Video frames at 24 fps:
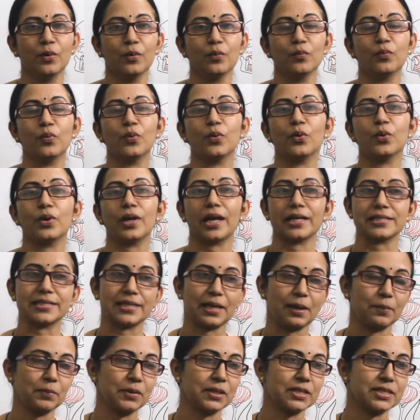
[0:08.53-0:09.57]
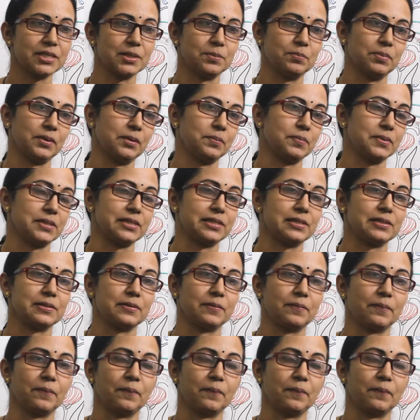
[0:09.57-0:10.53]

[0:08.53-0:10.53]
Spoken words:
for examination purpose.